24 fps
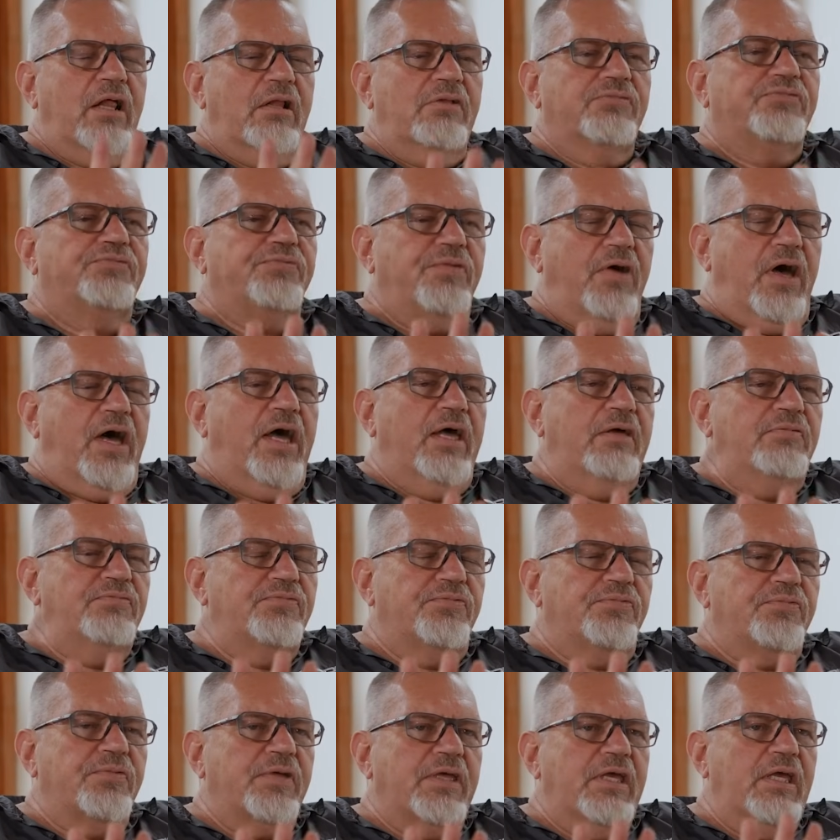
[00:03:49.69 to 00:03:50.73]

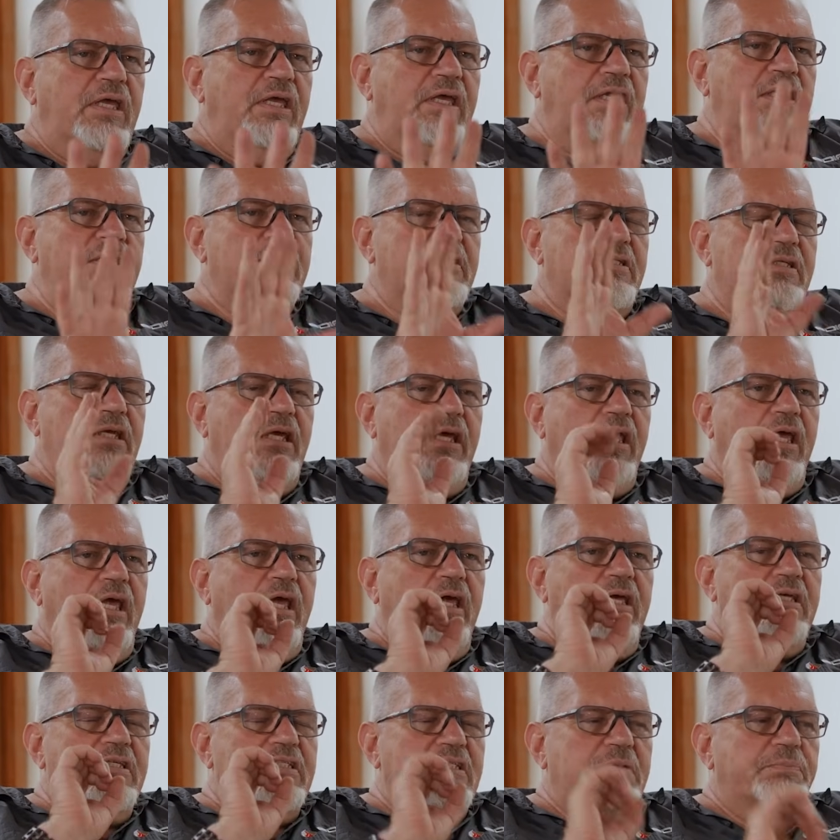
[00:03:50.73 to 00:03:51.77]
L5 is
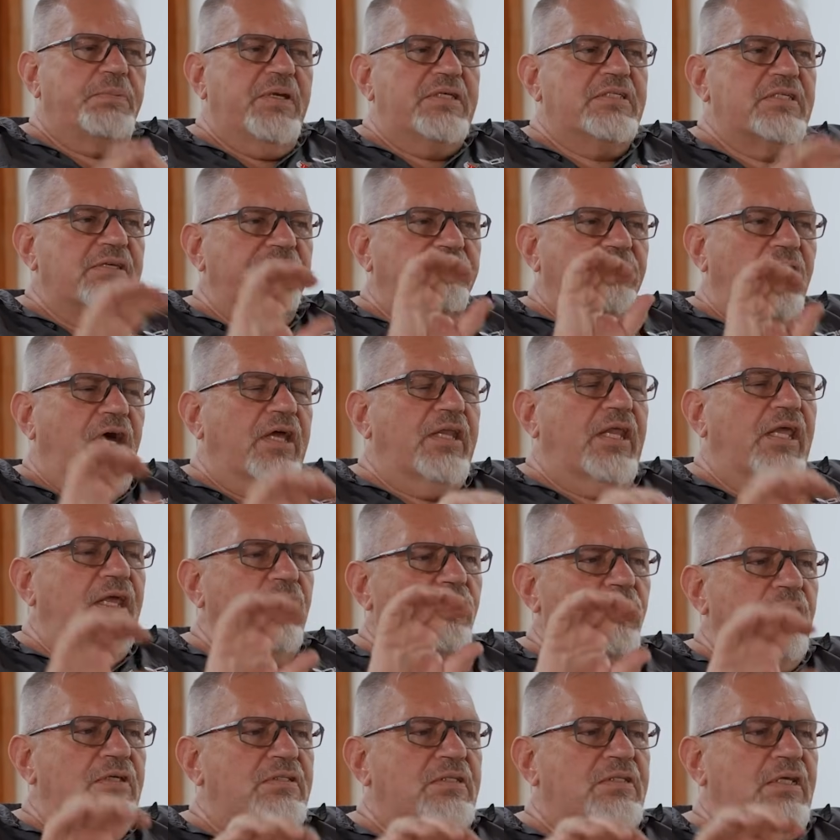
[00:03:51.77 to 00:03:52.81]
specified
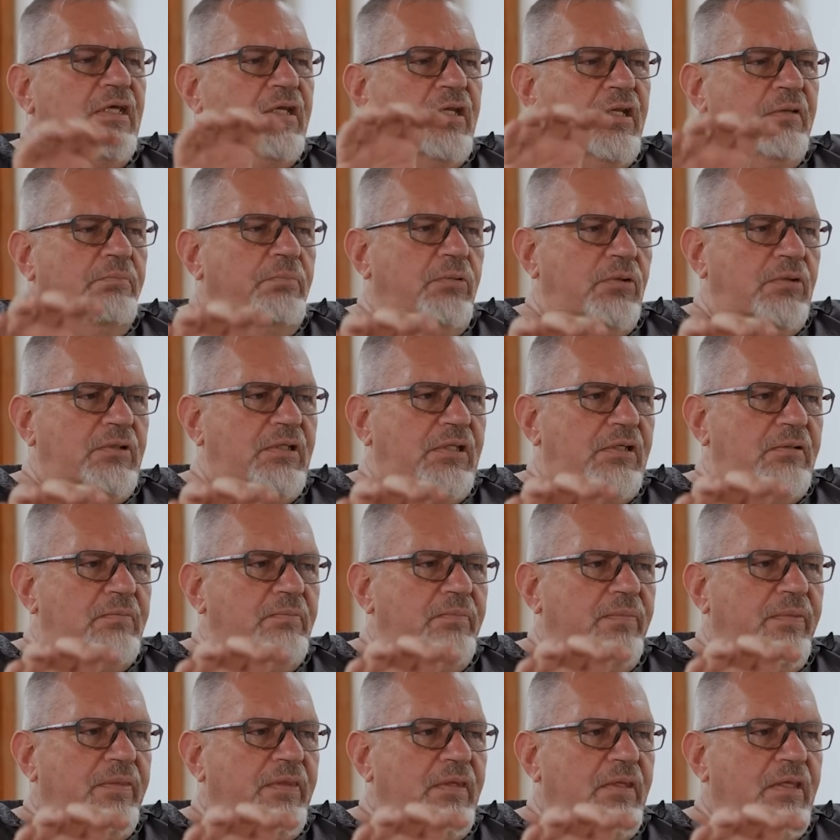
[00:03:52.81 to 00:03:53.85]
areas in a building.
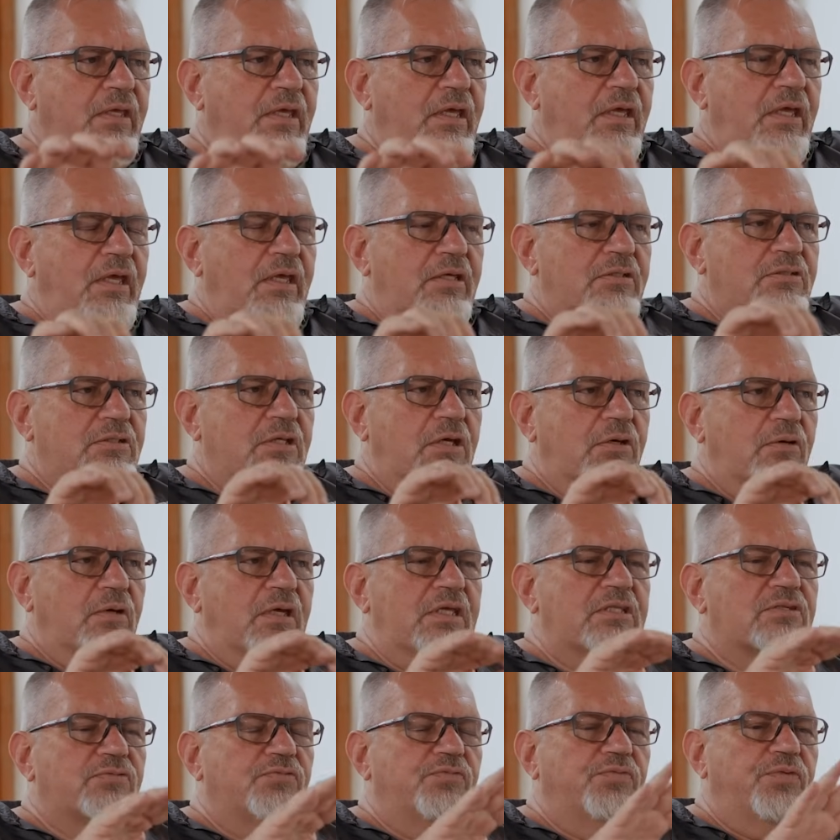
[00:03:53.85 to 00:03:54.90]
So
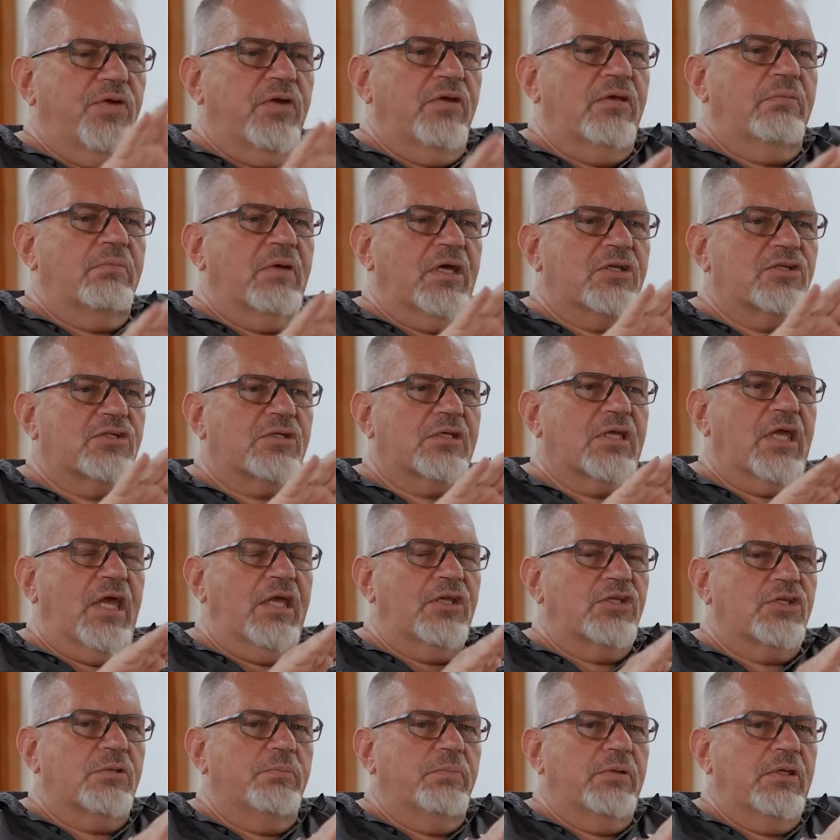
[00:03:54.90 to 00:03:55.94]
it's very much
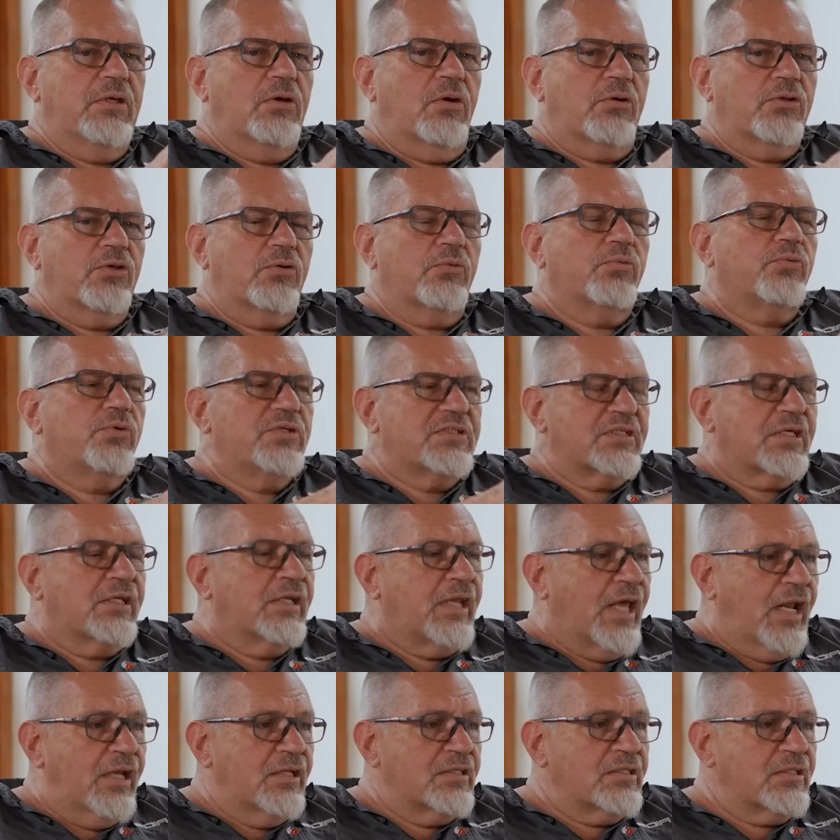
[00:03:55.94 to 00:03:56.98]
going to be on your risk
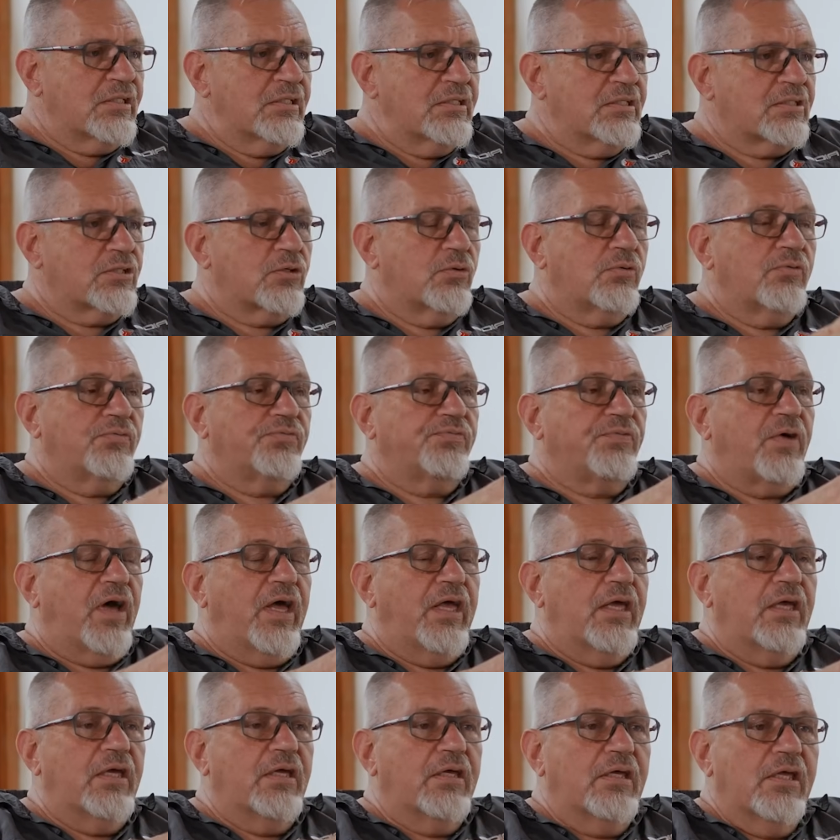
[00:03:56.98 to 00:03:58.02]
analysis, your
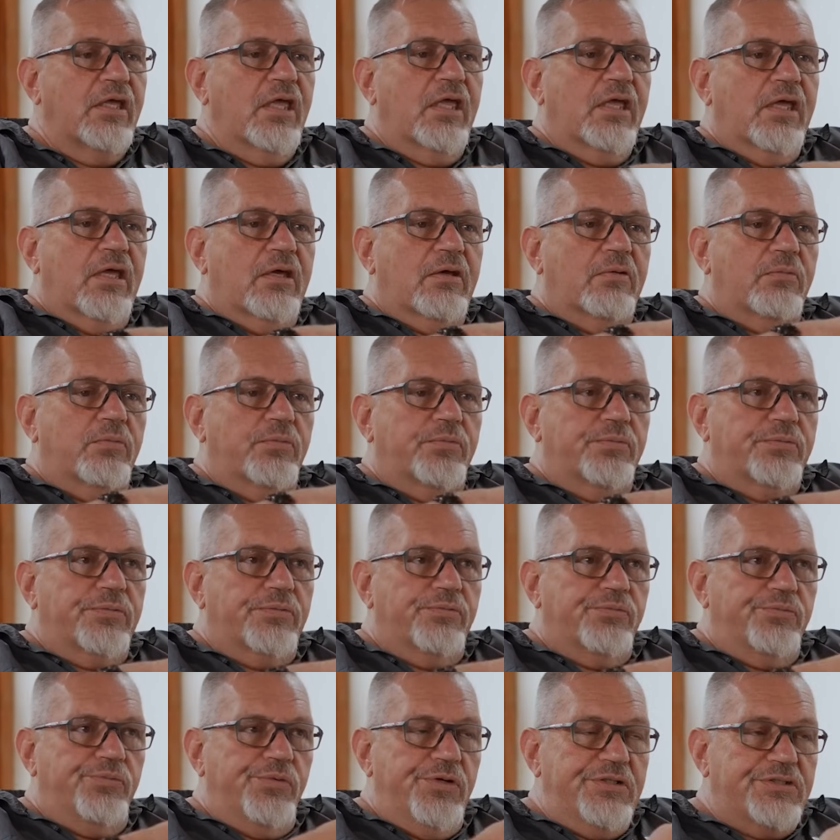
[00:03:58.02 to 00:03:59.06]
fire
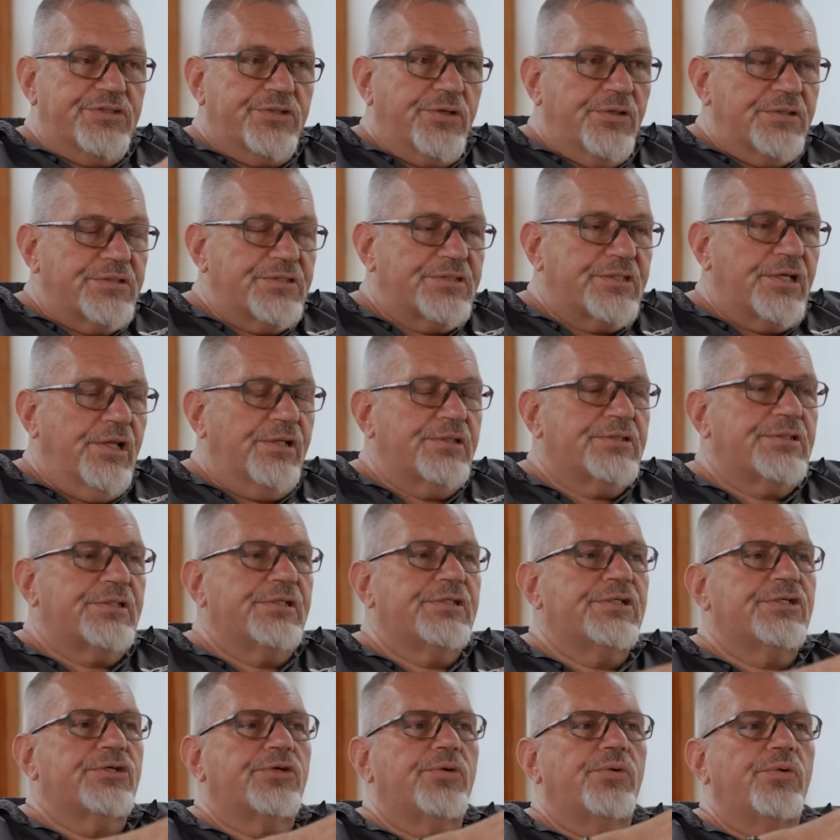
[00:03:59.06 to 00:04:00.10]
risk
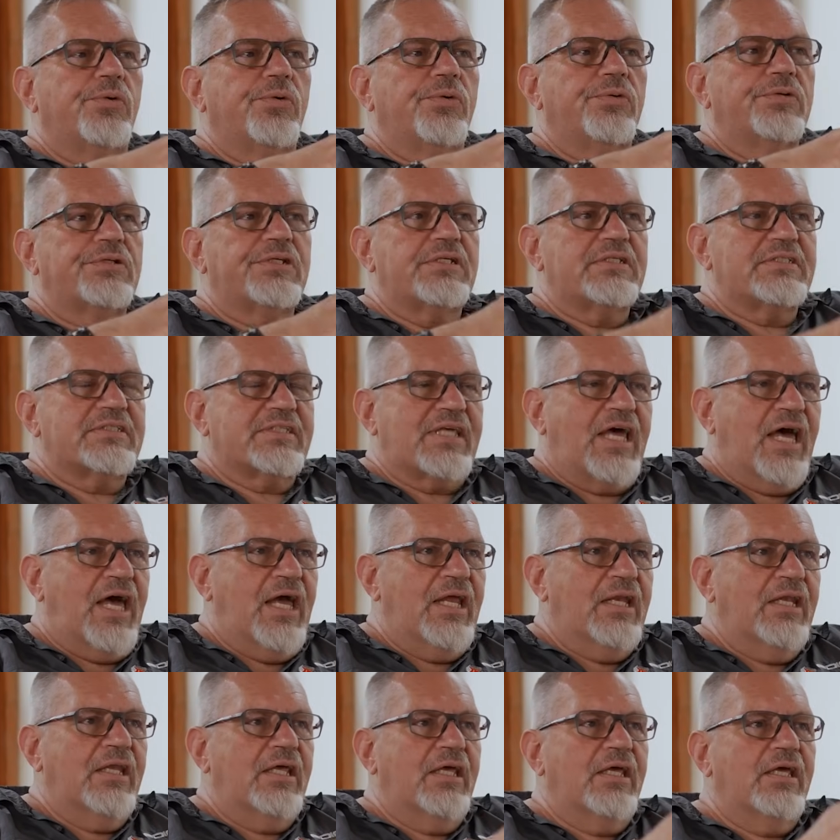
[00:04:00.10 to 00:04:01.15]
consultant, your
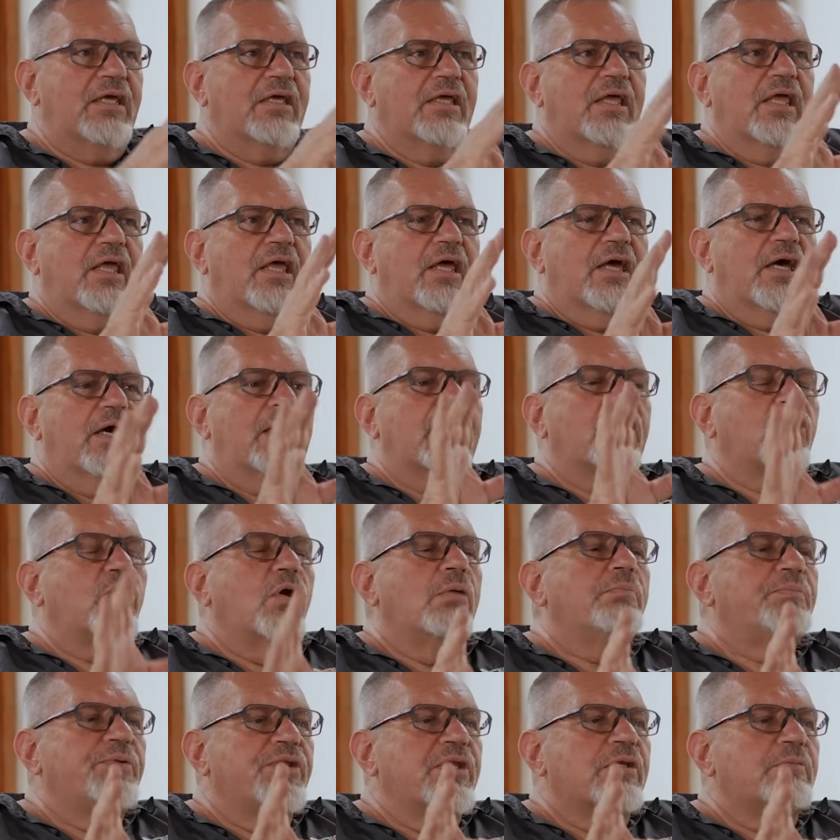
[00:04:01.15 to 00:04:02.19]
designer, a
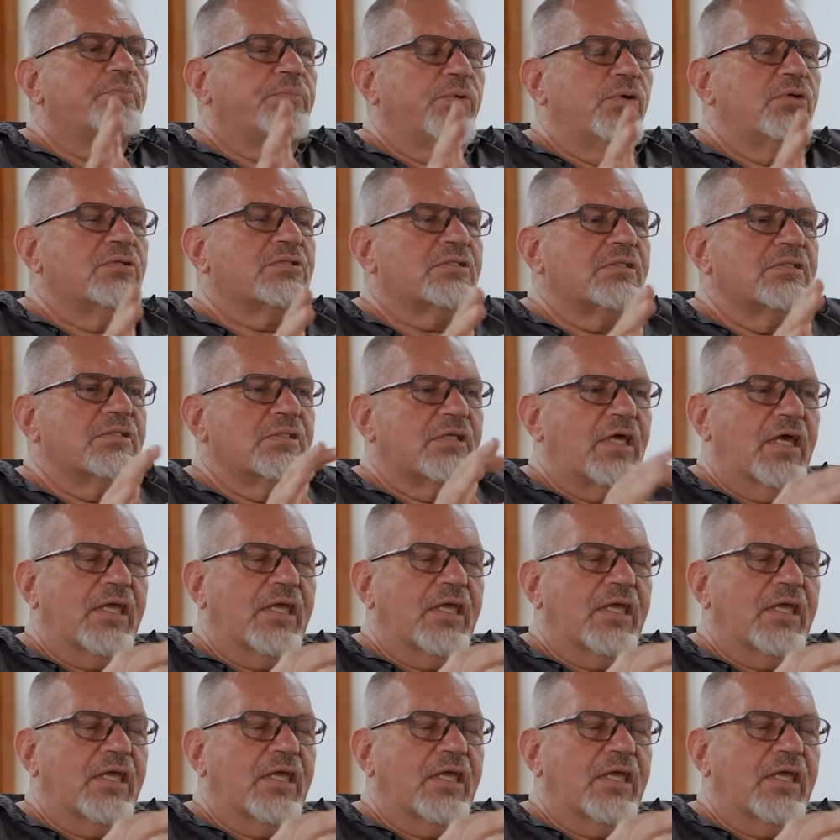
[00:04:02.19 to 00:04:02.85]
competent person.